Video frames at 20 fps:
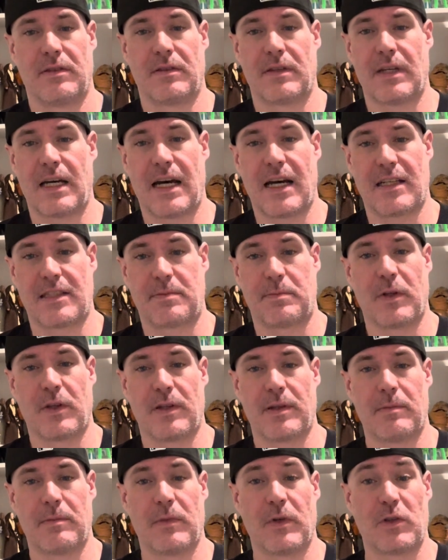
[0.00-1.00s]
the hospital
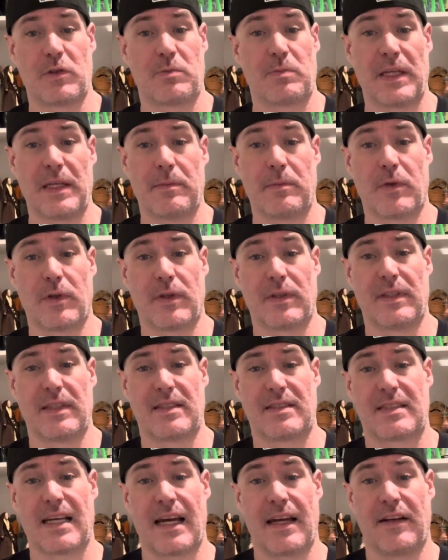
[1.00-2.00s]
that most people in
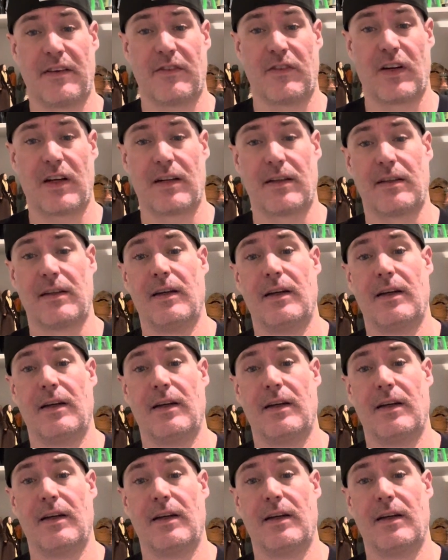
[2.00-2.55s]
this side of our